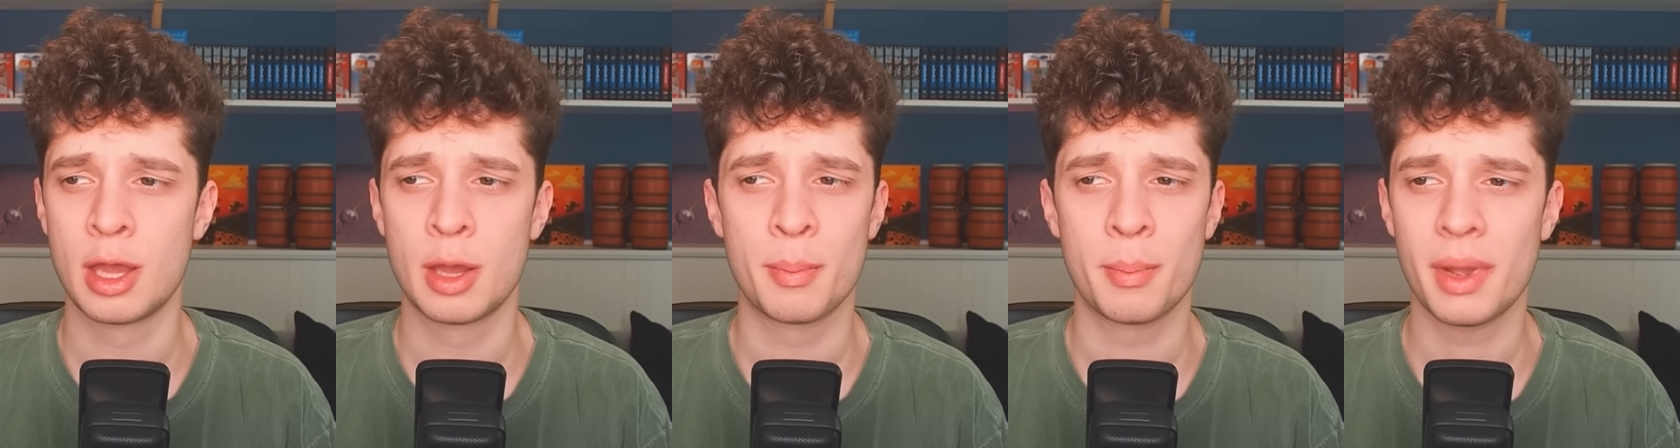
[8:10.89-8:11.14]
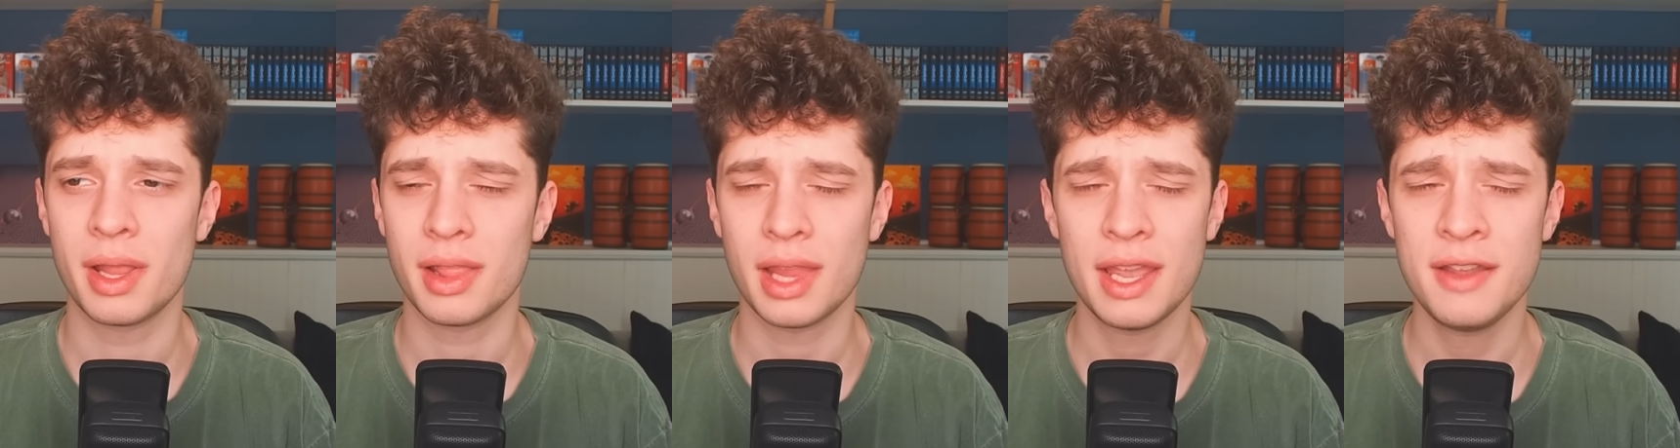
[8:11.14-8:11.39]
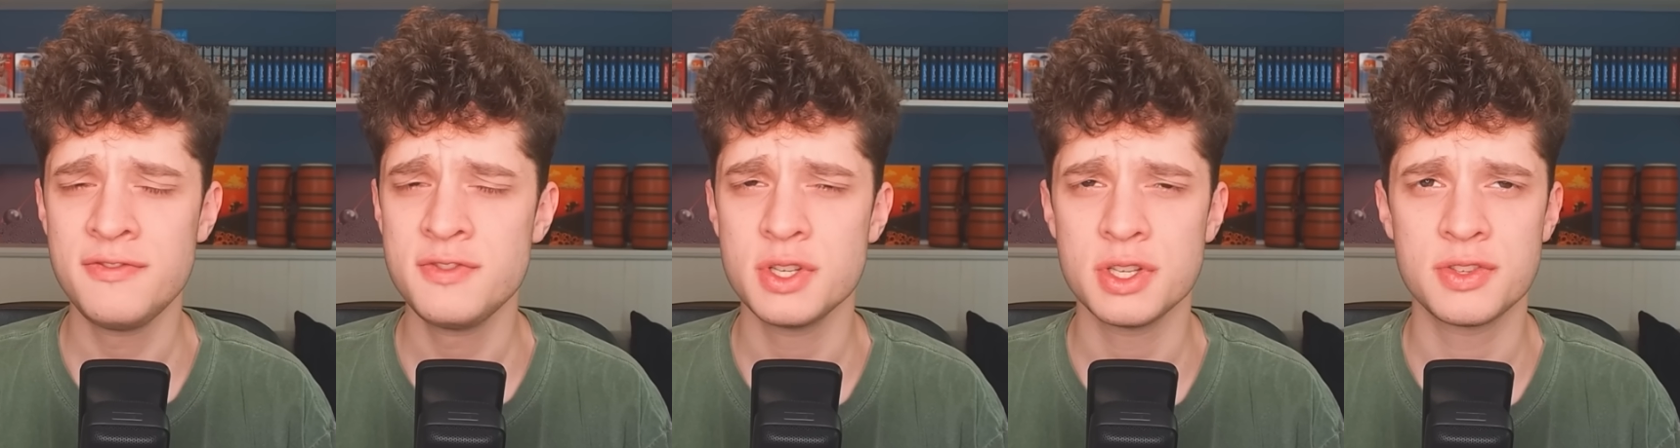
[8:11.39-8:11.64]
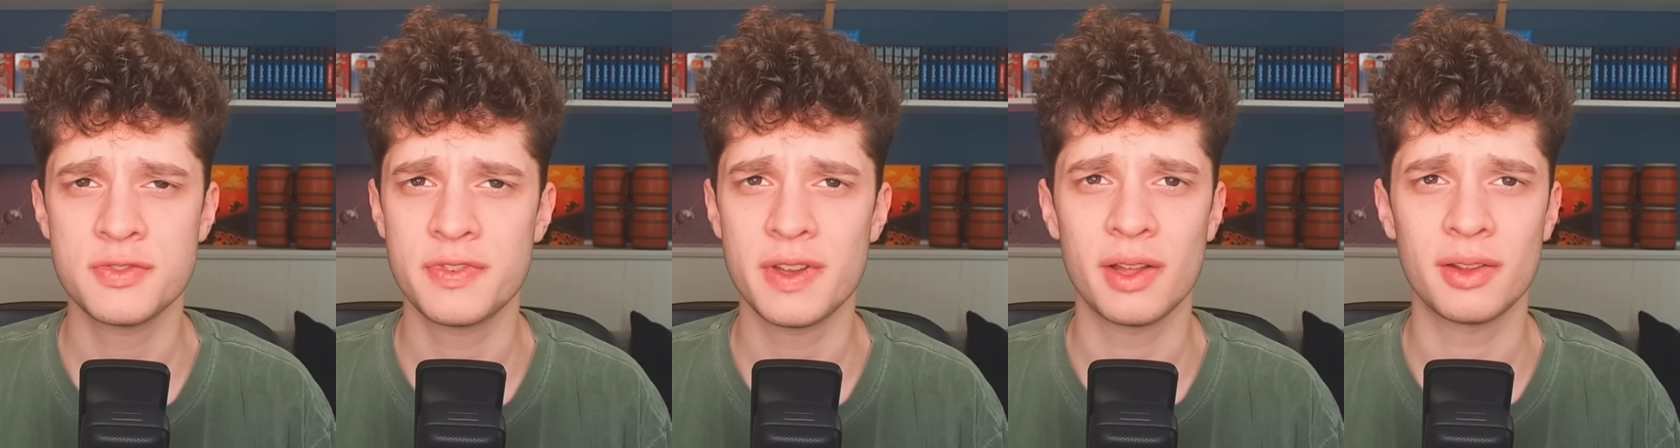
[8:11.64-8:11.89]
my life
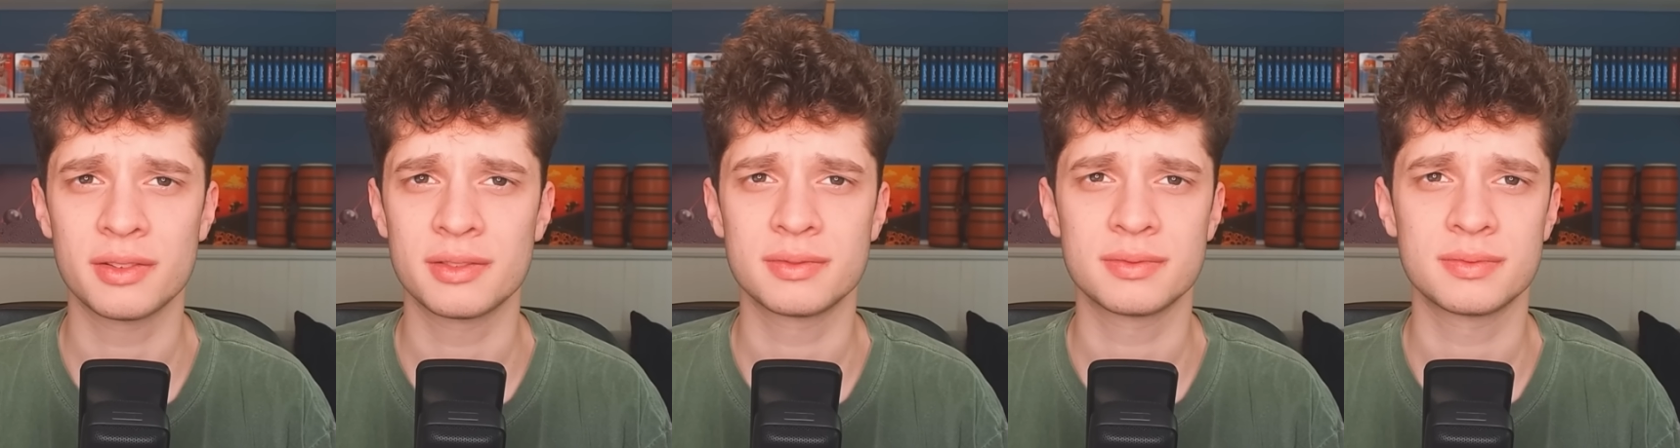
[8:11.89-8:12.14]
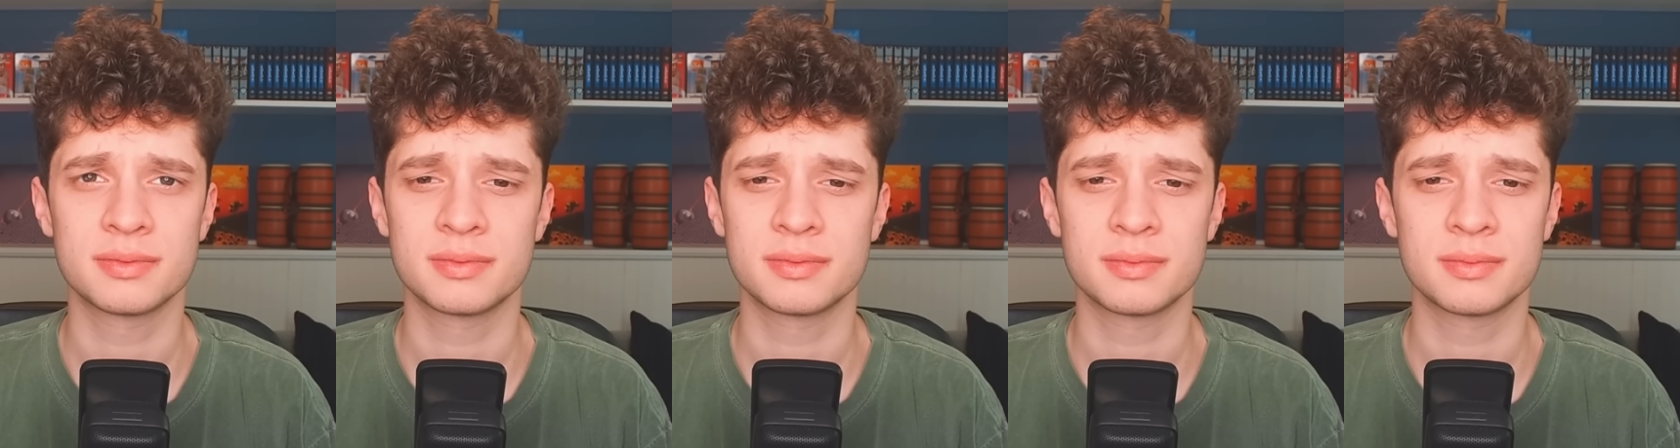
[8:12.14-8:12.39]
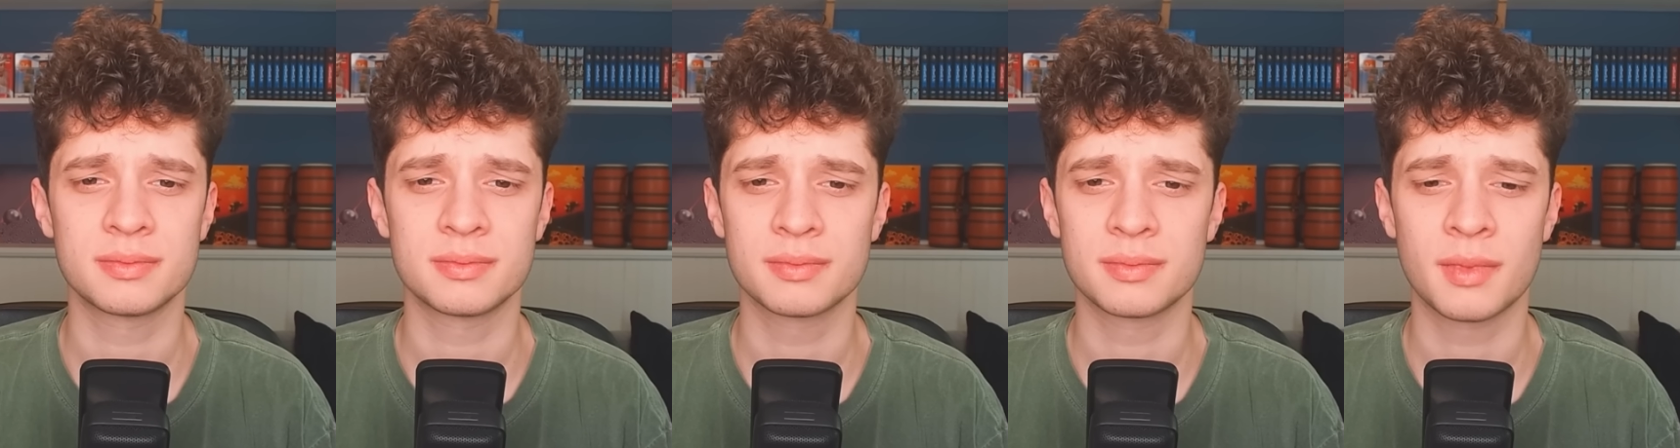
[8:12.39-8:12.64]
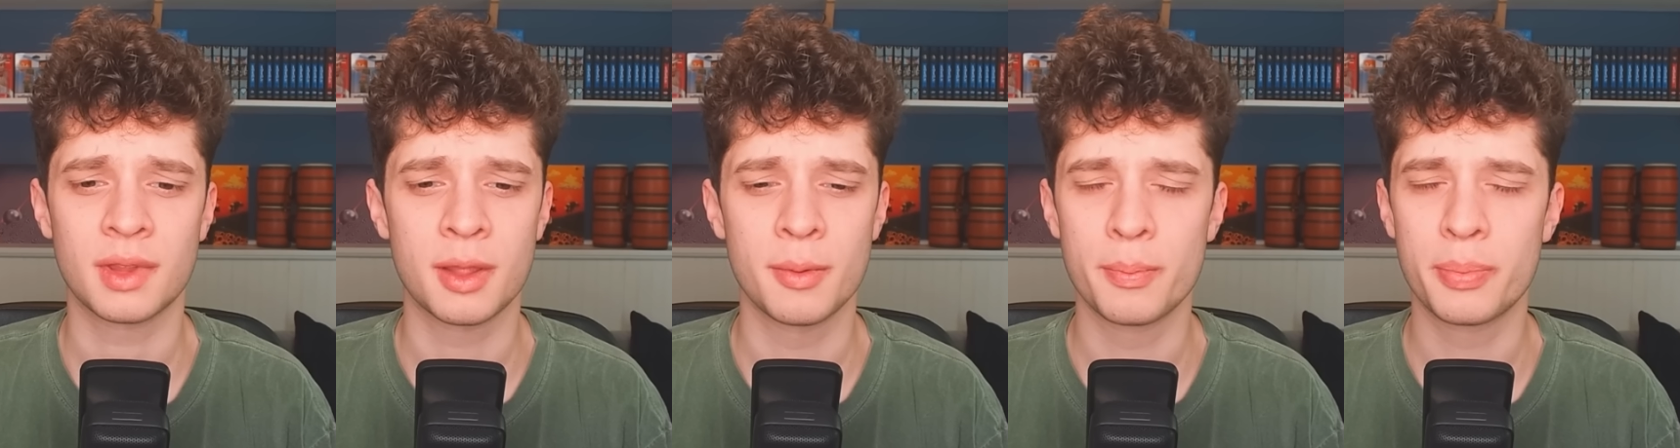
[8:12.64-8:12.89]
just felt
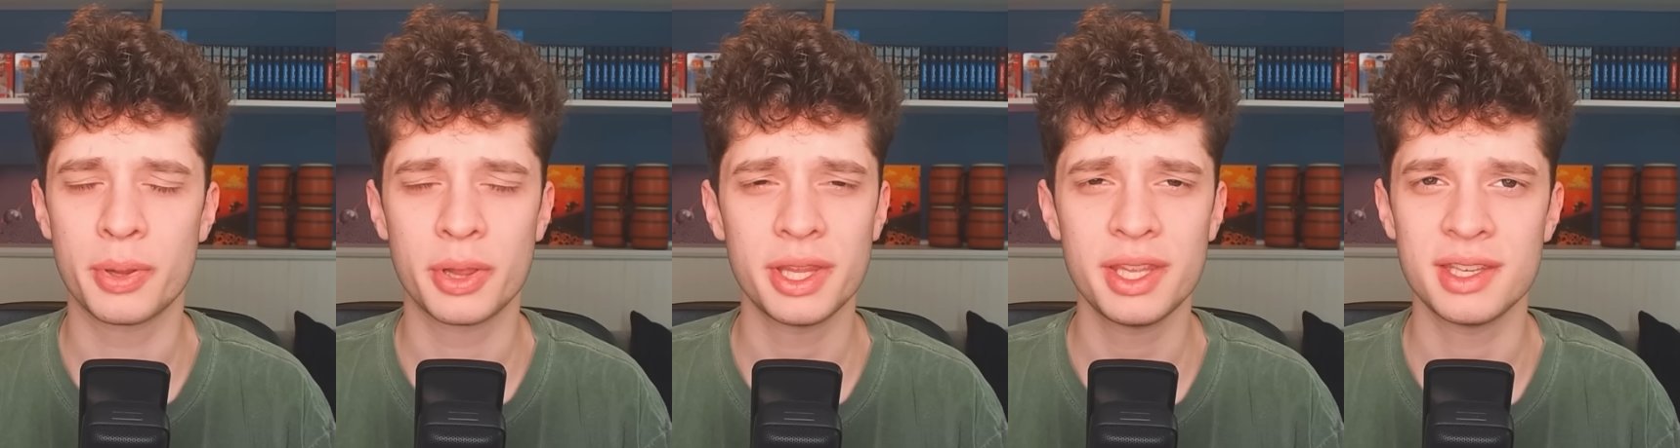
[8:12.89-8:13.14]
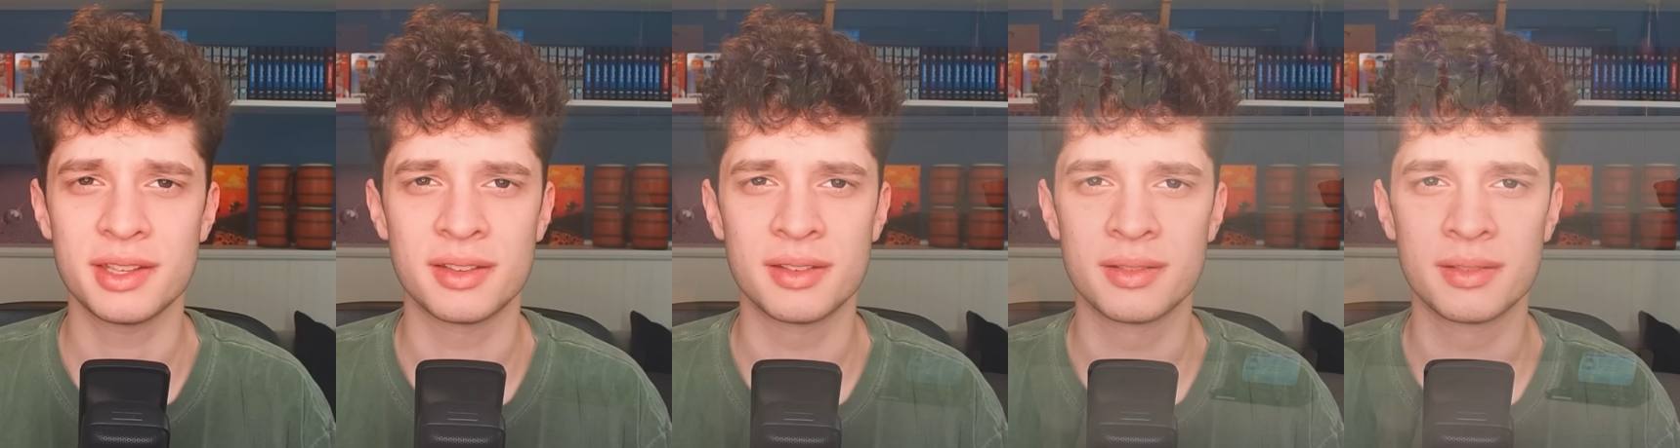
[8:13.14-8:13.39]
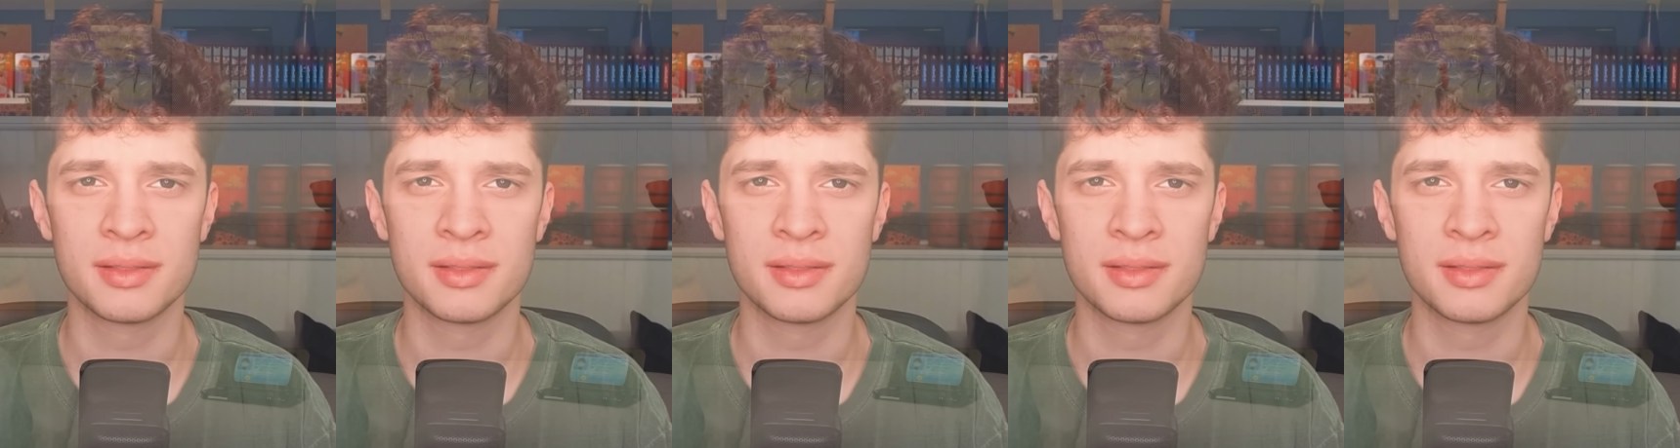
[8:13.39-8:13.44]
complete.